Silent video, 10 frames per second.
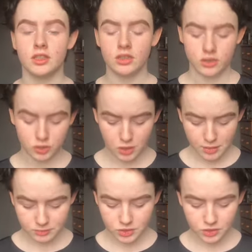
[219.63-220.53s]
So
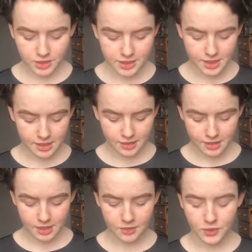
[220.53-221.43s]
I'm just going to take the
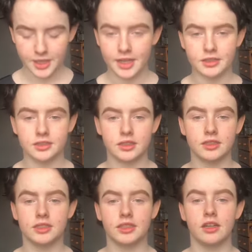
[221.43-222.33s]
NYX
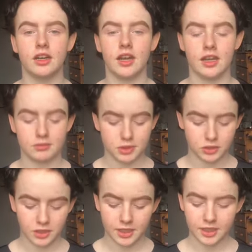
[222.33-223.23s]
concealer and I'm just
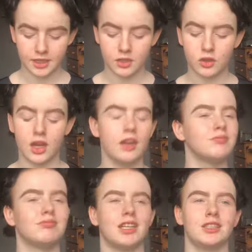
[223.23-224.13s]
going to,
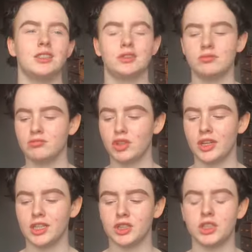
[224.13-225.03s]
this is quite a strange